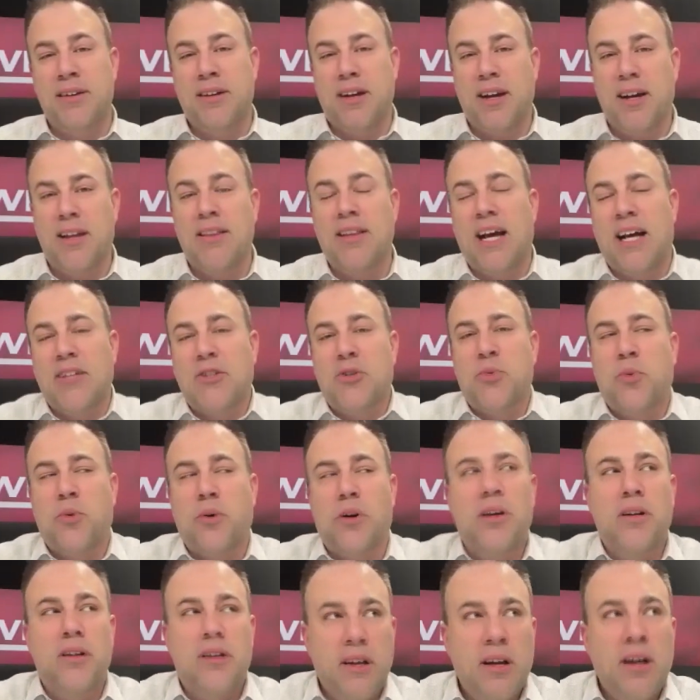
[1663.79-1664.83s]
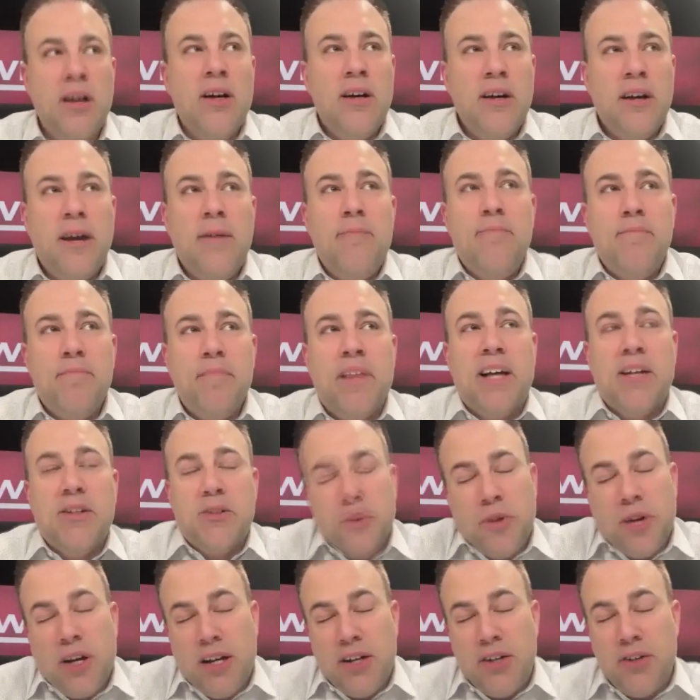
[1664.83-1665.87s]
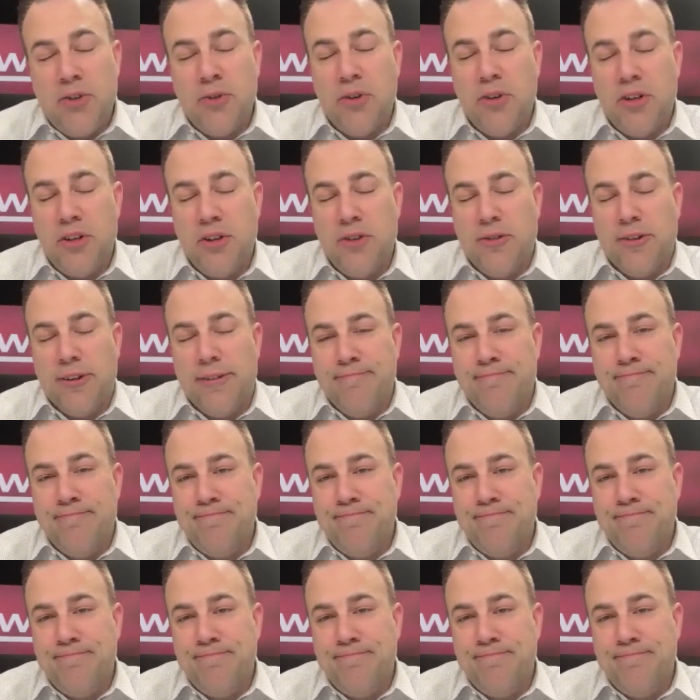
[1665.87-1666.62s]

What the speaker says: And that's what I enjoy doing.